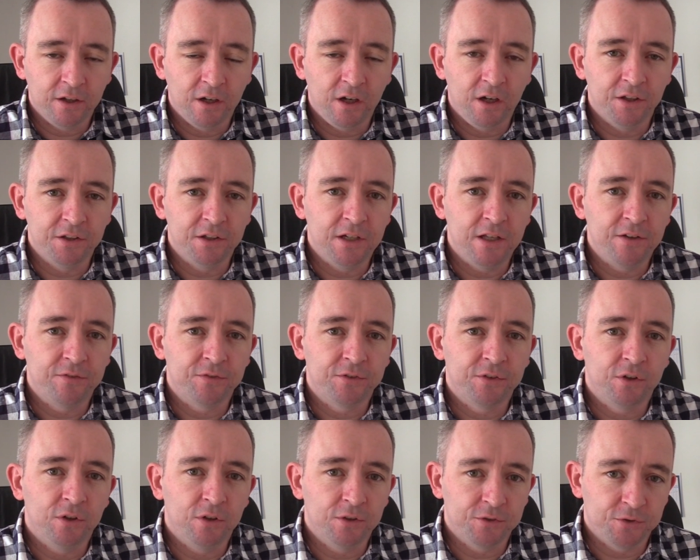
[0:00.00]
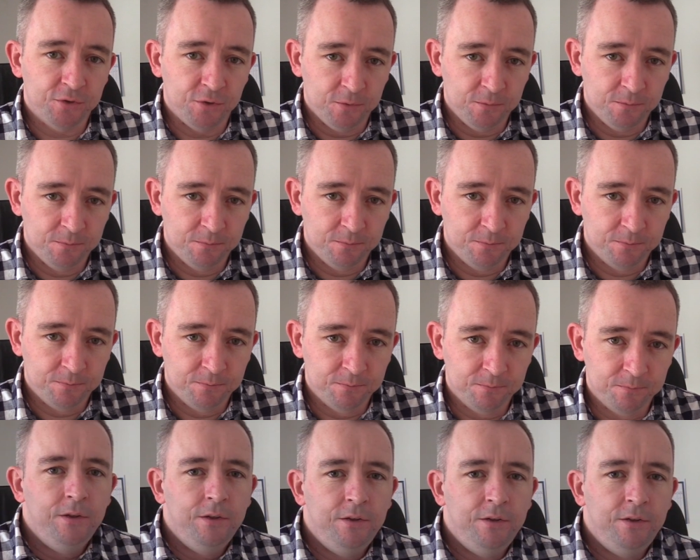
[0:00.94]
on the left also.
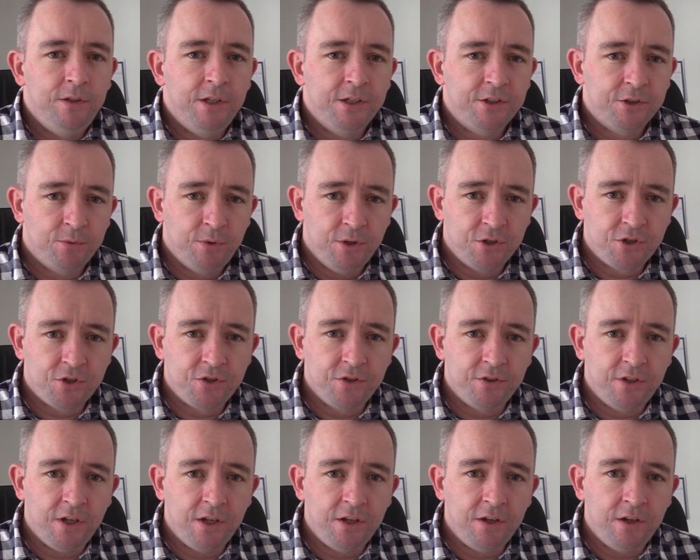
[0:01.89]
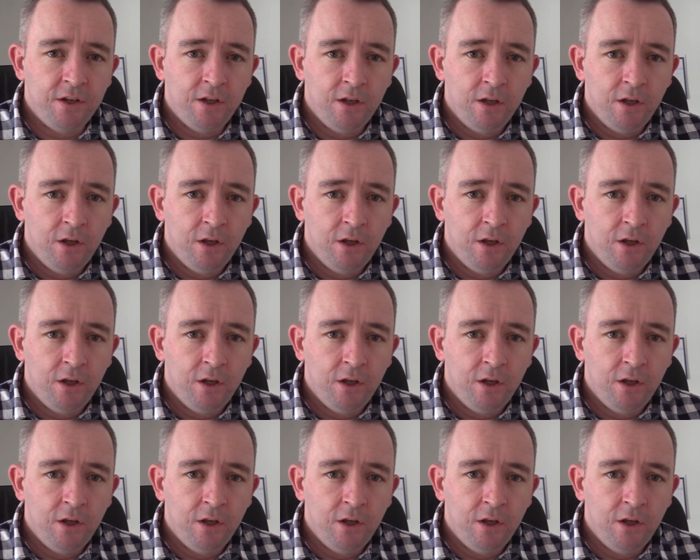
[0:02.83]
Next question then: